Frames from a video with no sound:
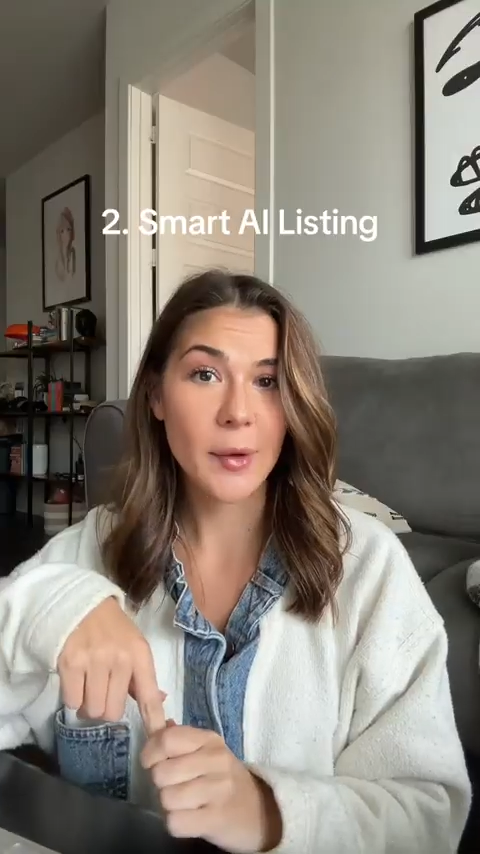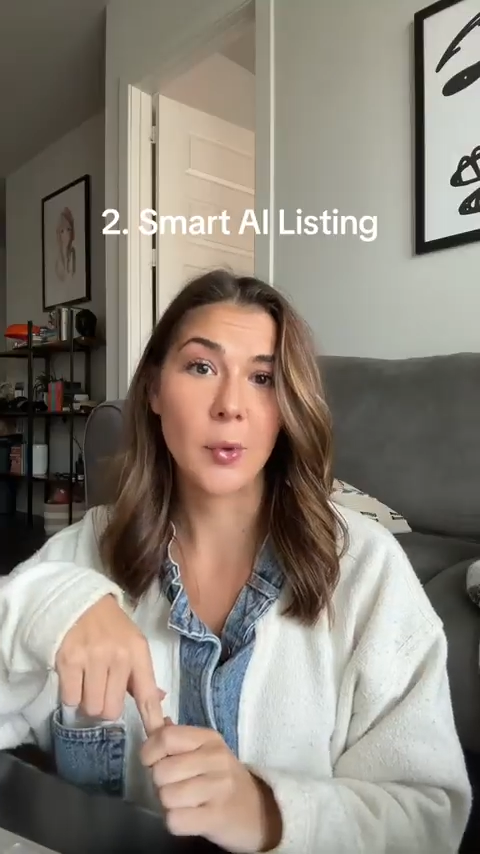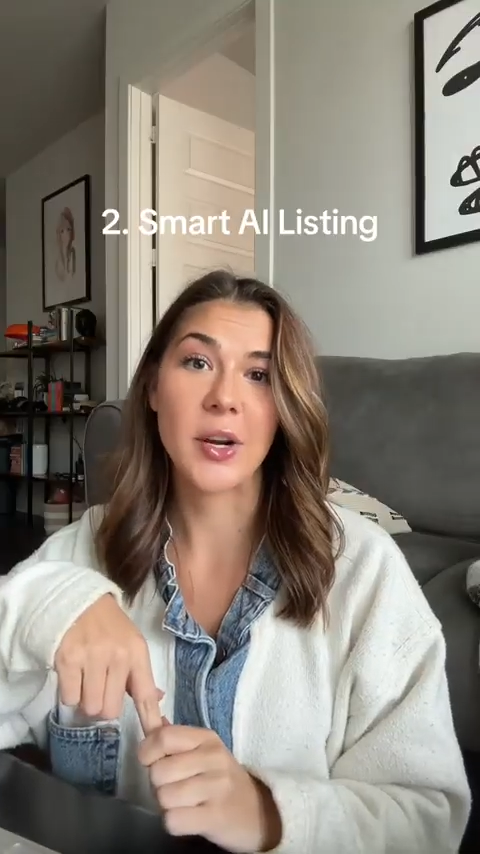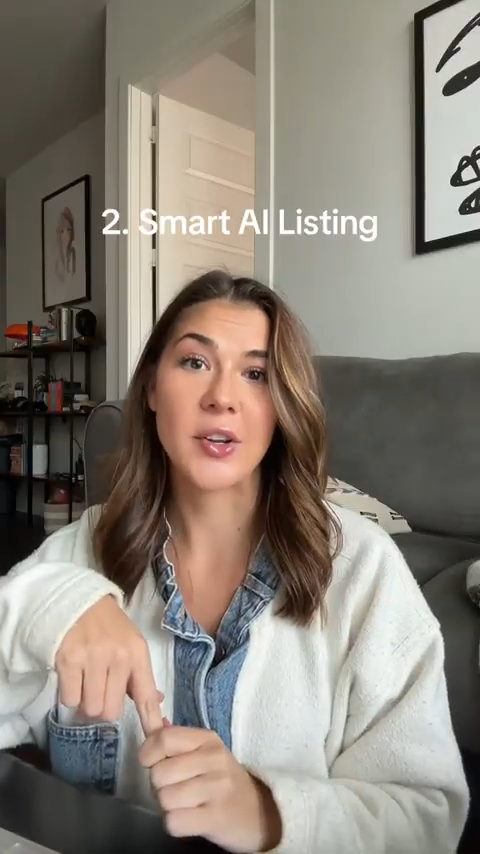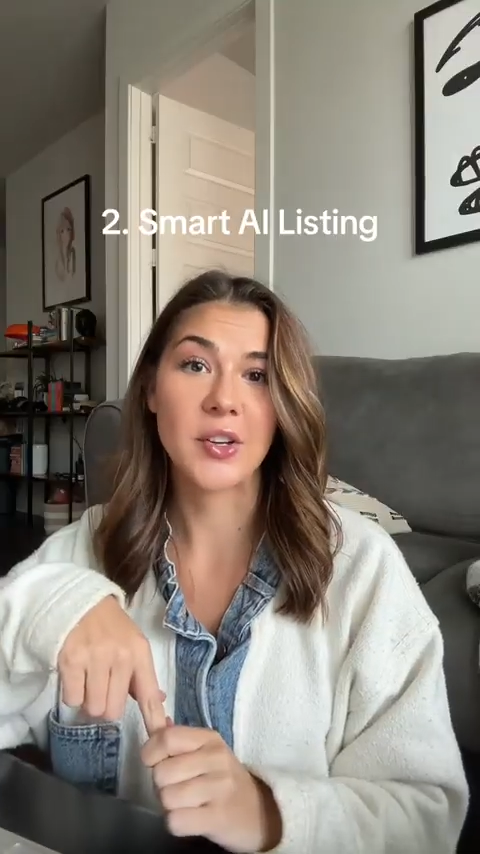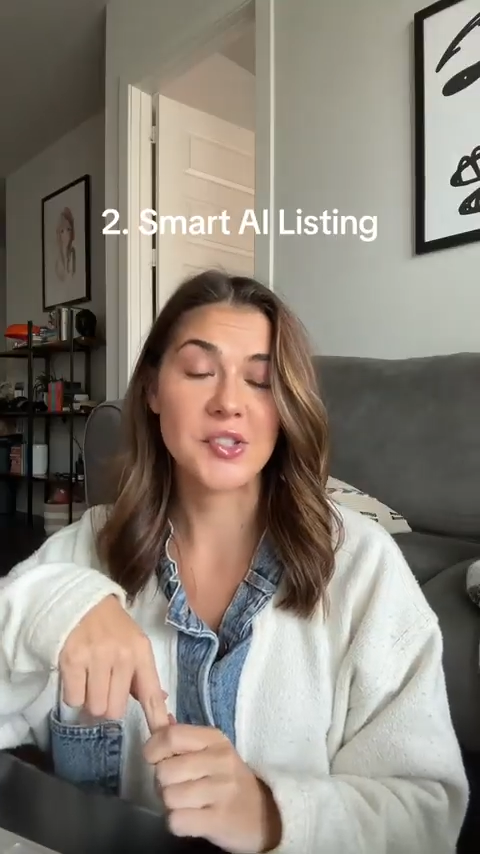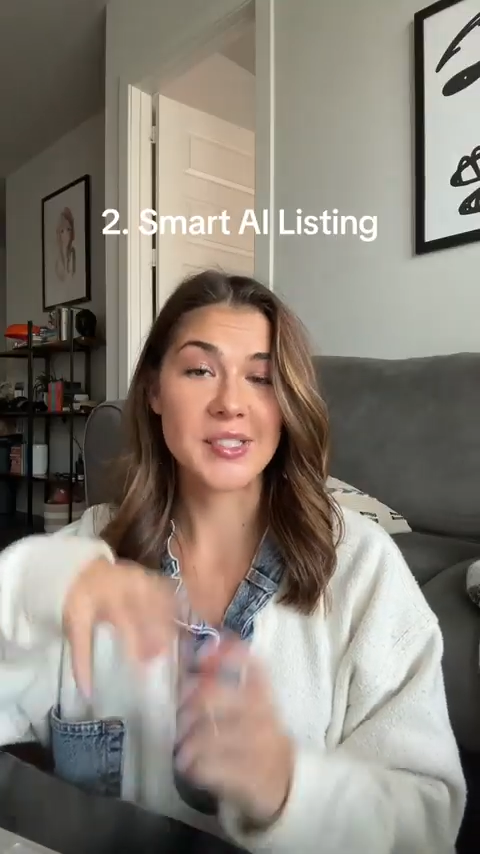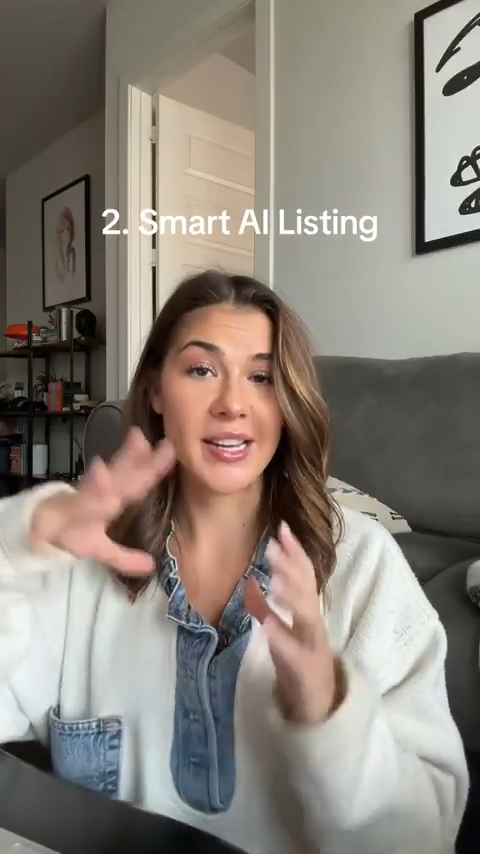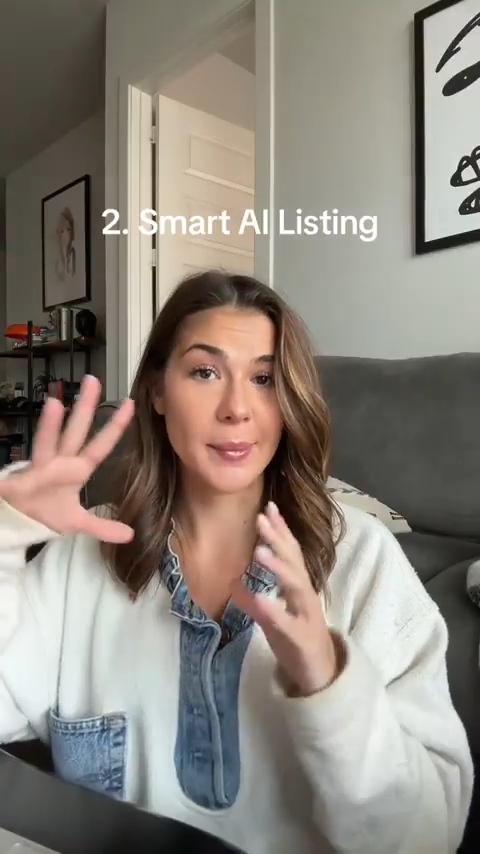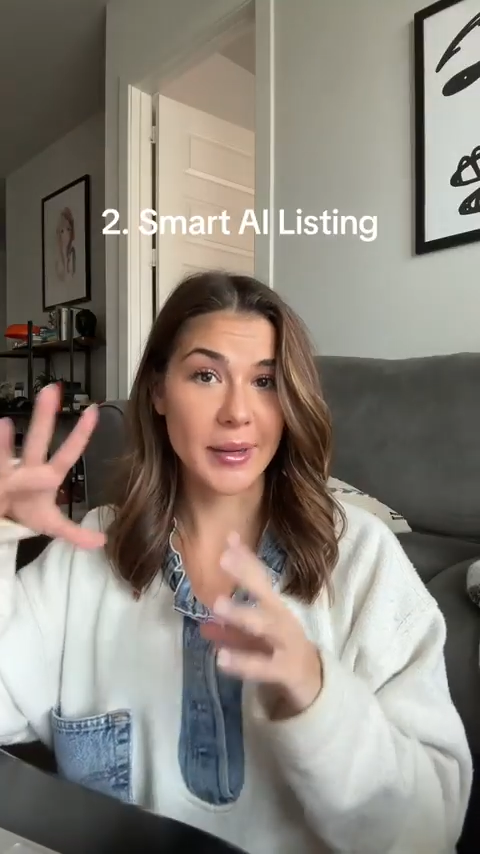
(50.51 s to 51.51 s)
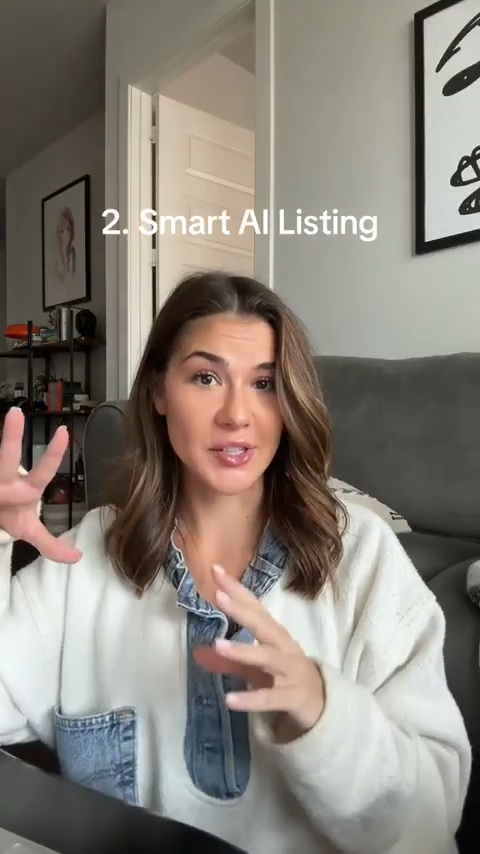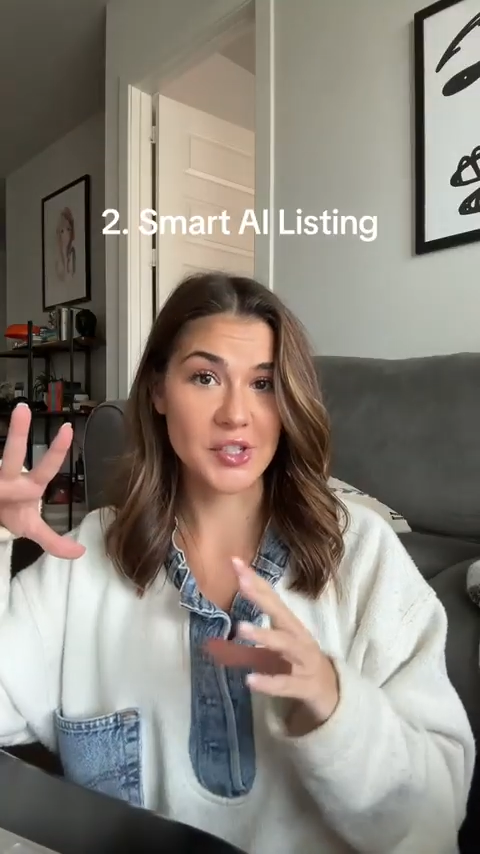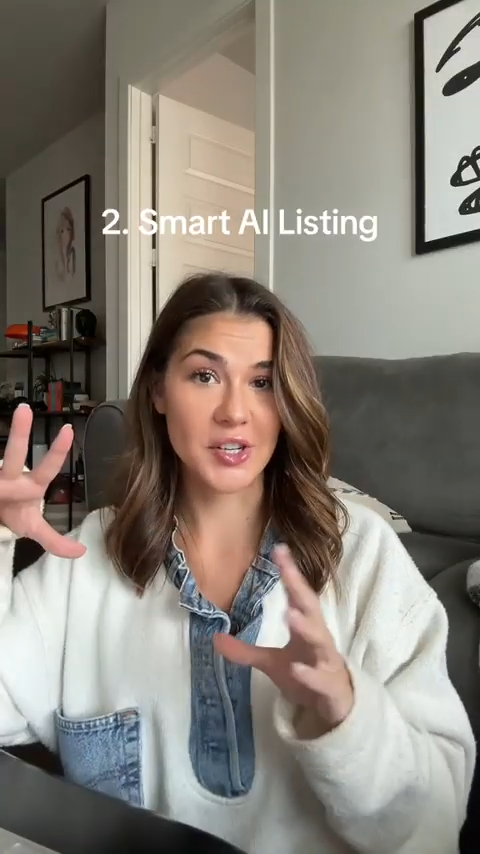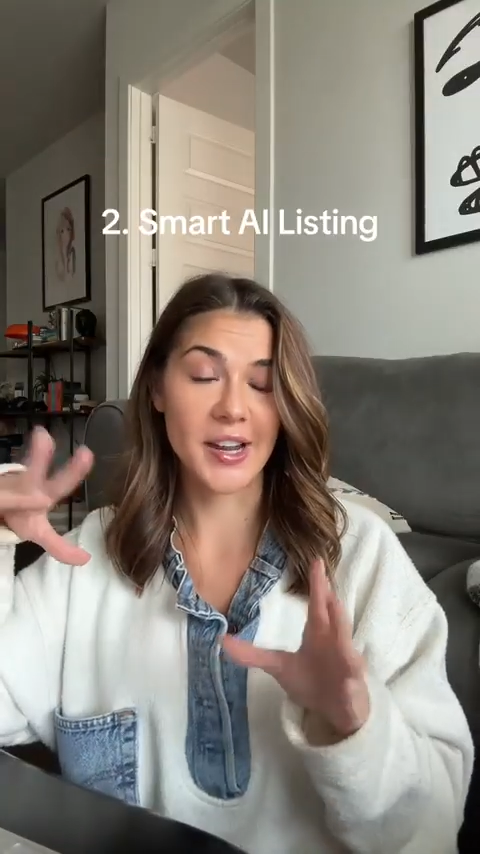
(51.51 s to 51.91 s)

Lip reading: where you can just take a picture